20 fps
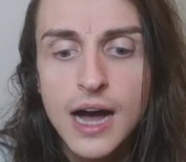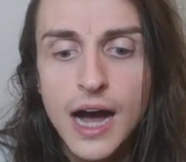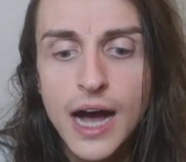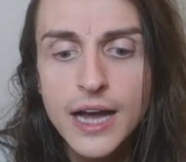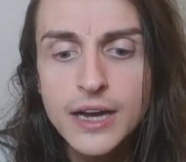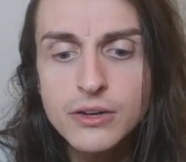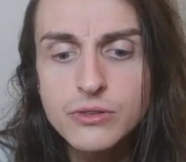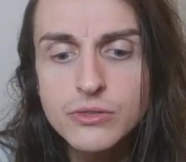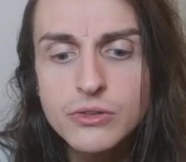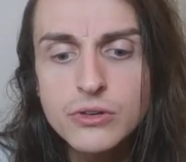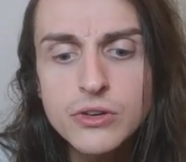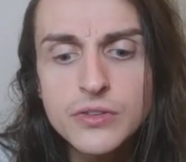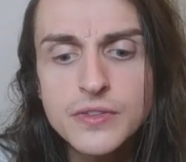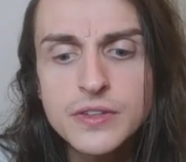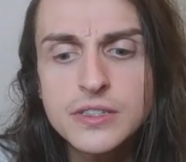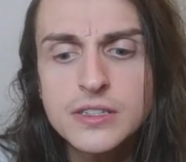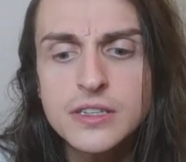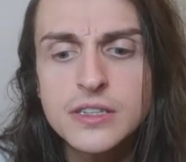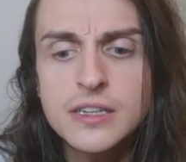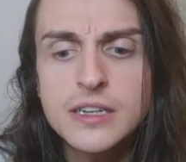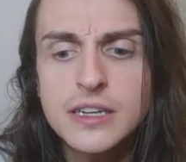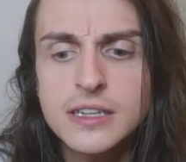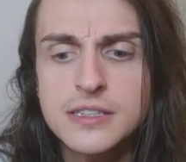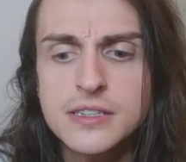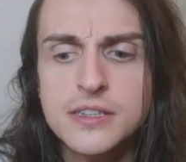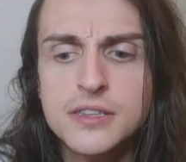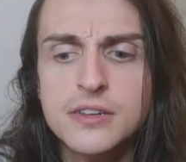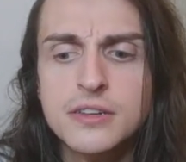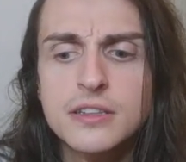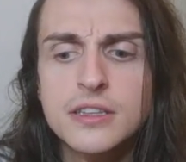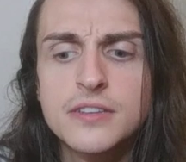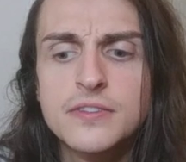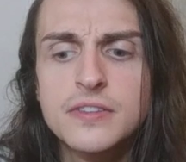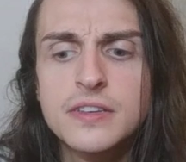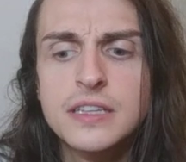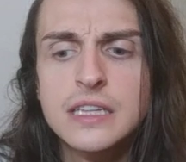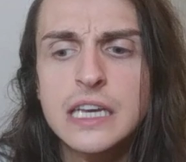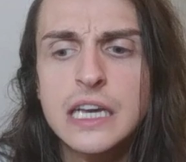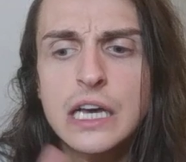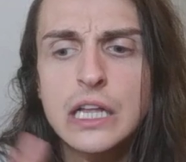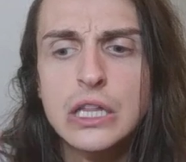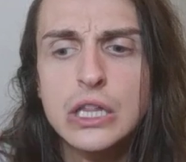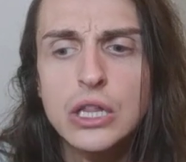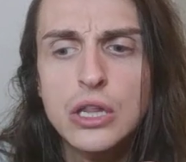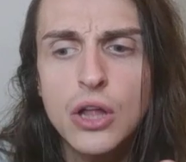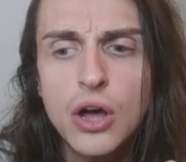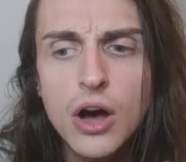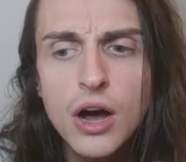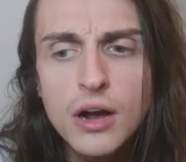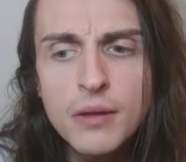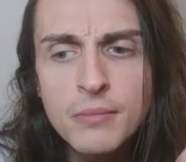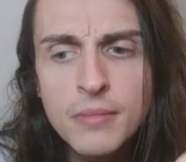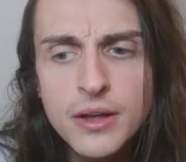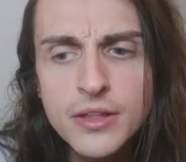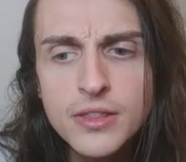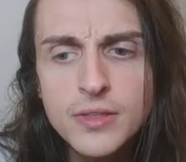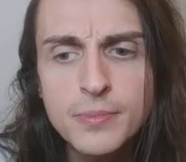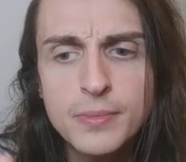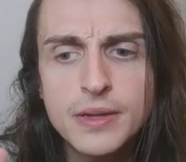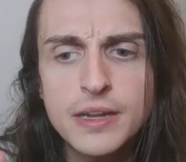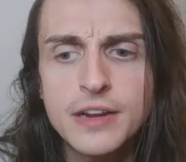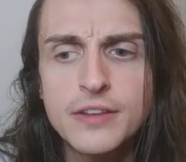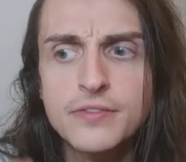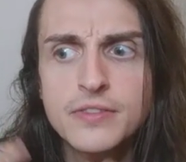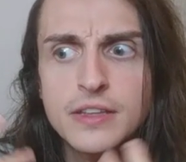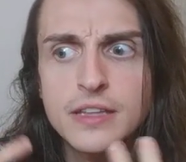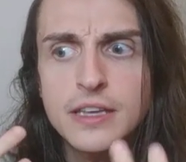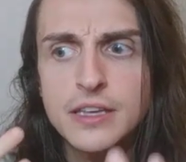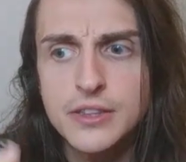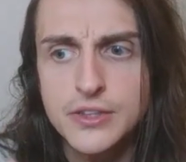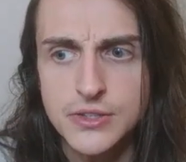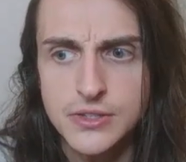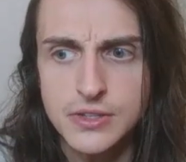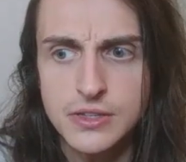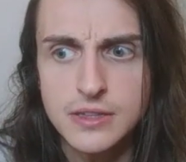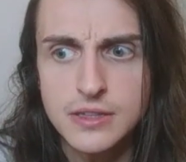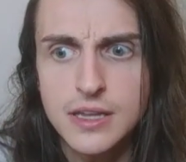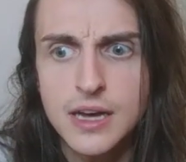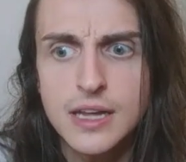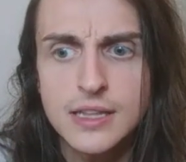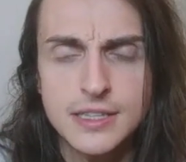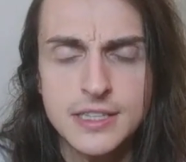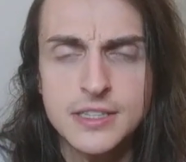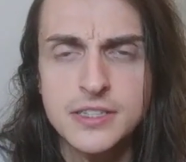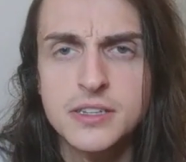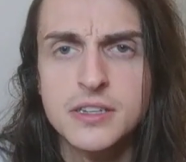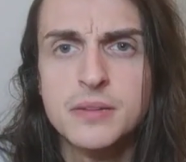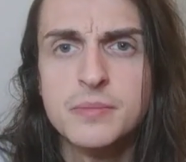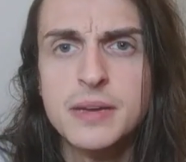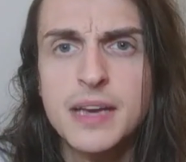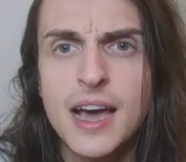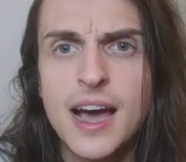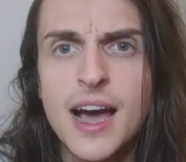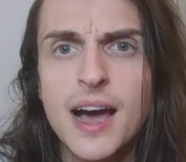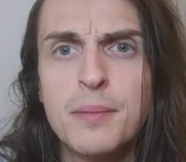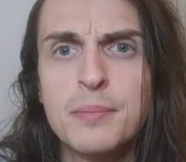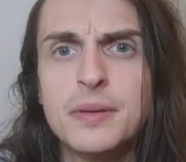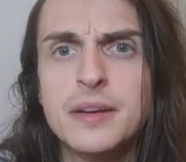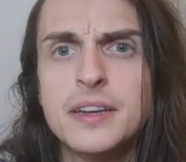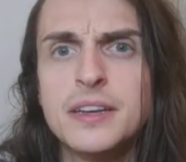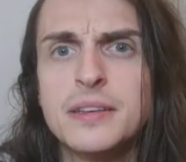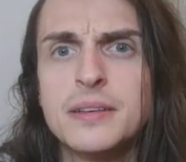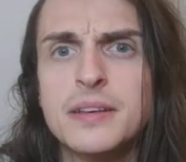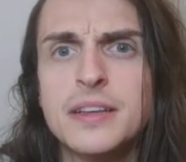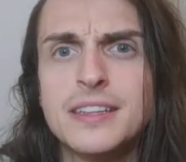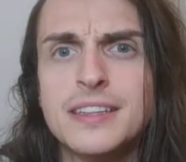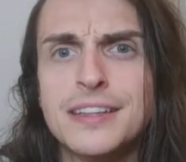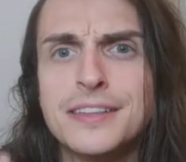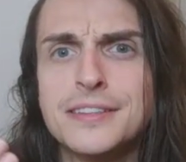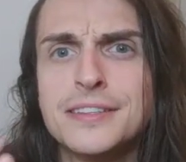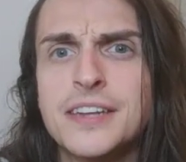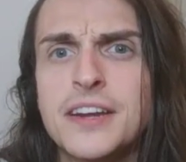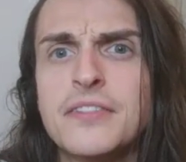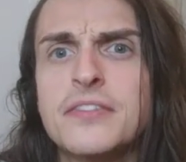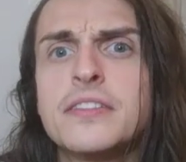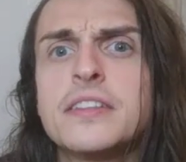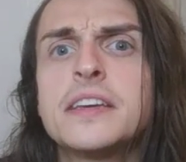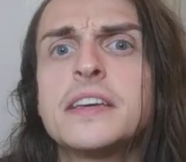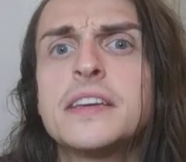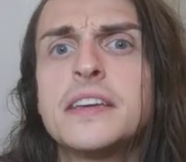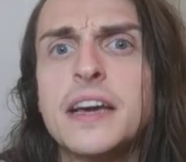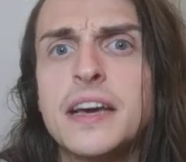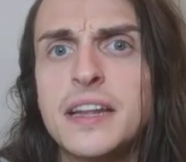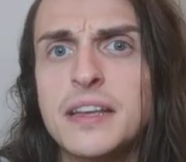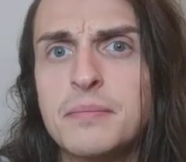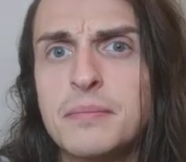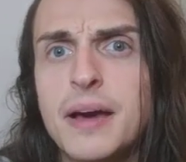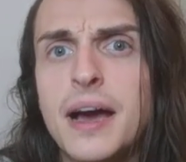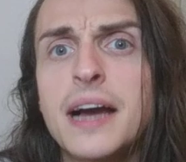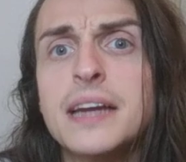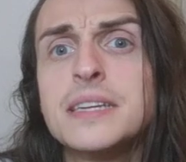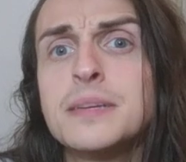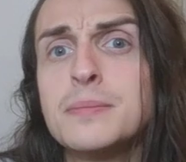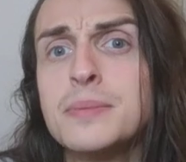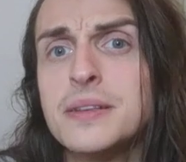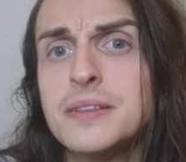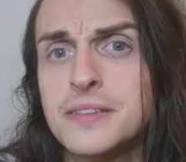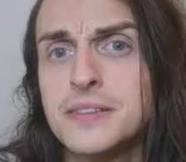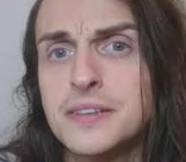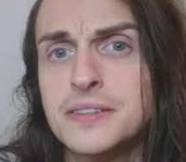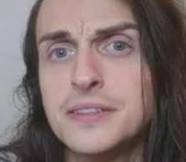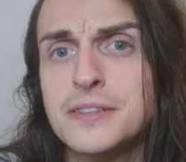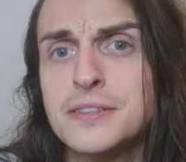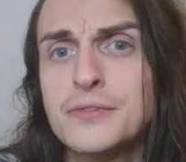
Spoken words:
I don't know if it's going to necessarily feel like a long month, but I feel like there's a lot that's going to be happening. It's definitely getting back to business.